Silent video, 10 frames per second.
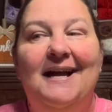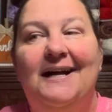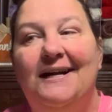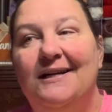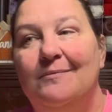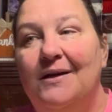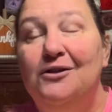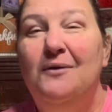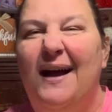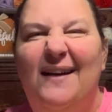I do
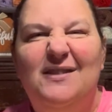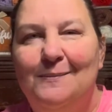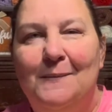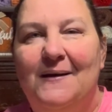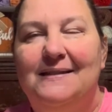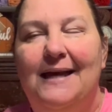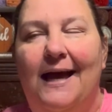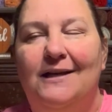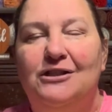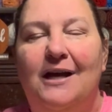have some in my
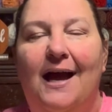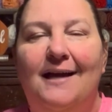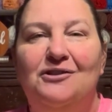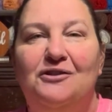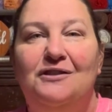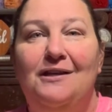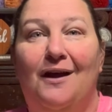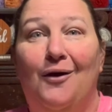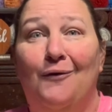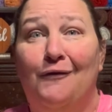stash. I just, you
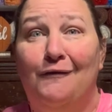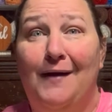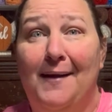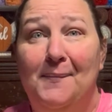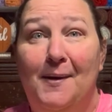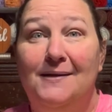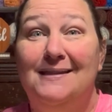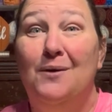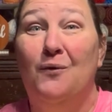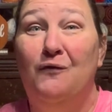know, for $5, they
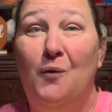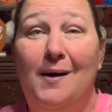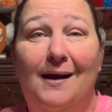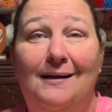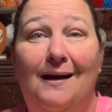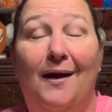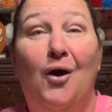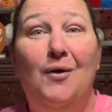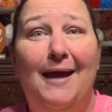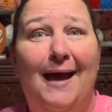were $4.99. Oh
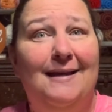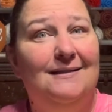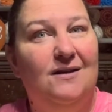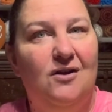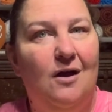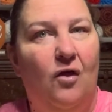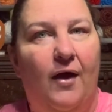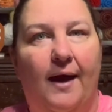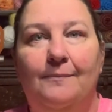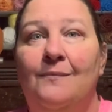yeah, I didn't tell y'all
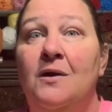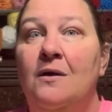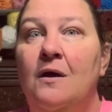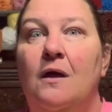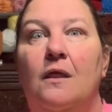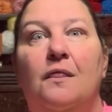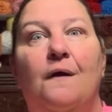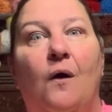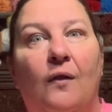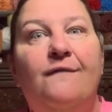that. They're
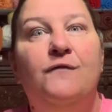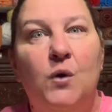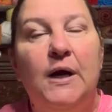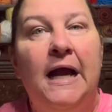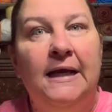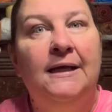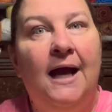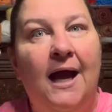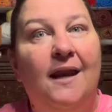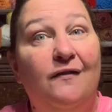only
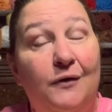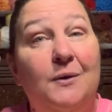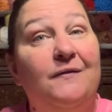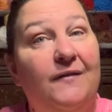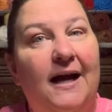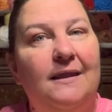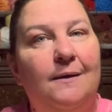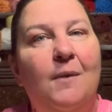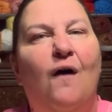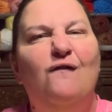$4.99. If you can find them,
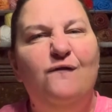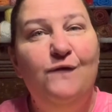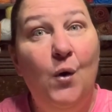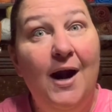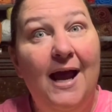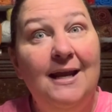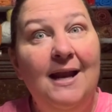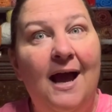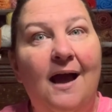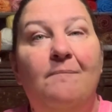
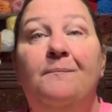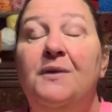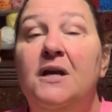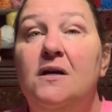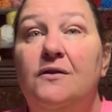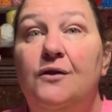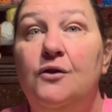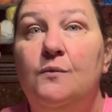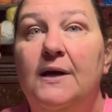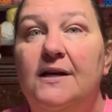$4.99. The little
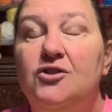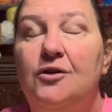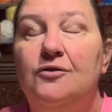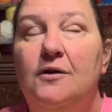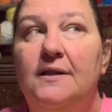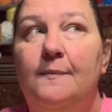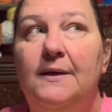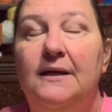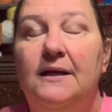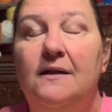one I showed y'all at the
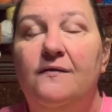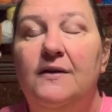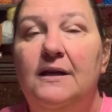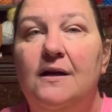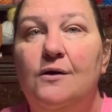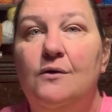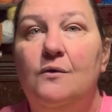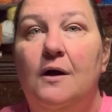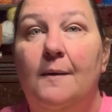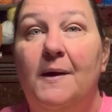beginning of the video,
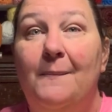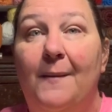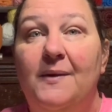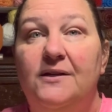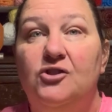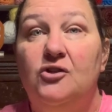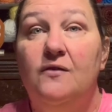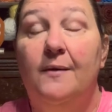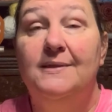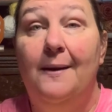in my picture that
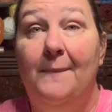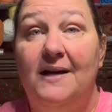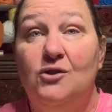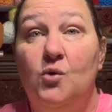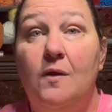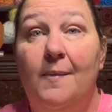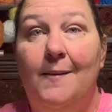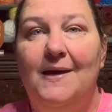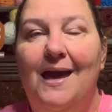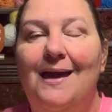was at my store, the baby
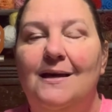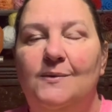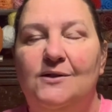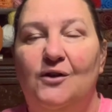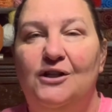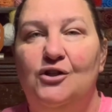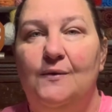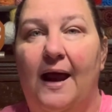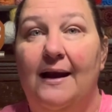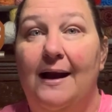cake, it was only
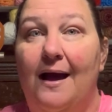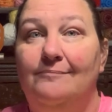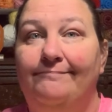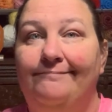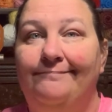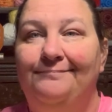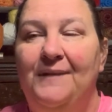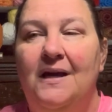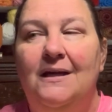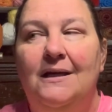$2.99.
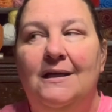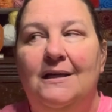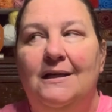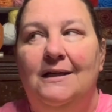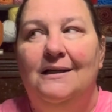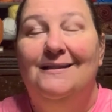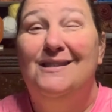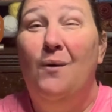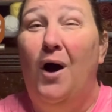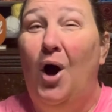So
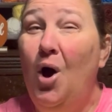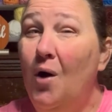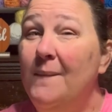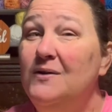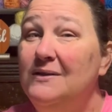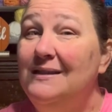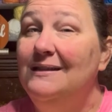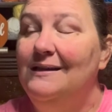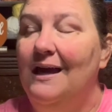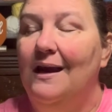I almost did
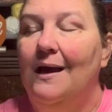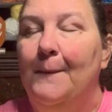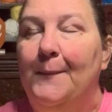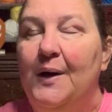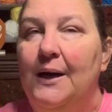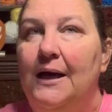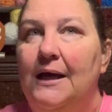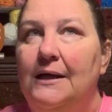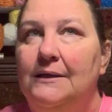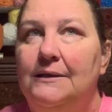get it,
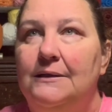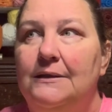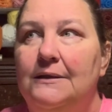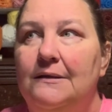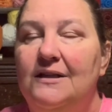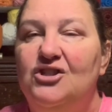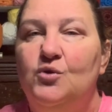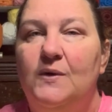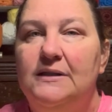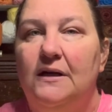but it just
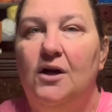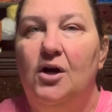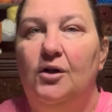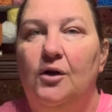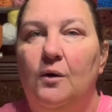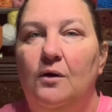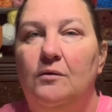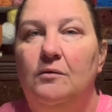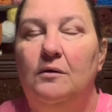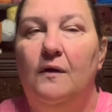wasn't a color
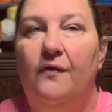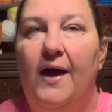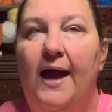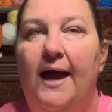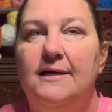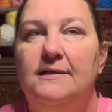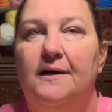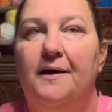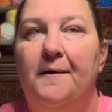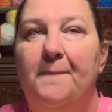that
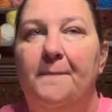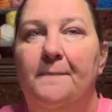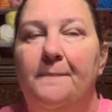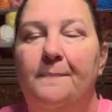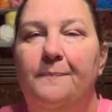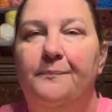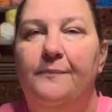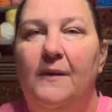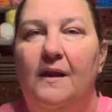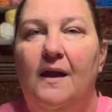
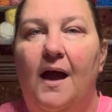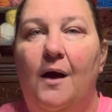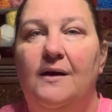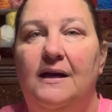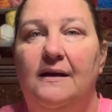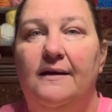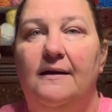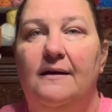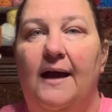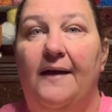I needed
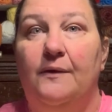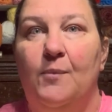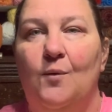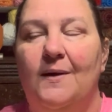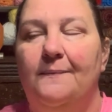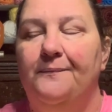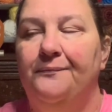at the moment.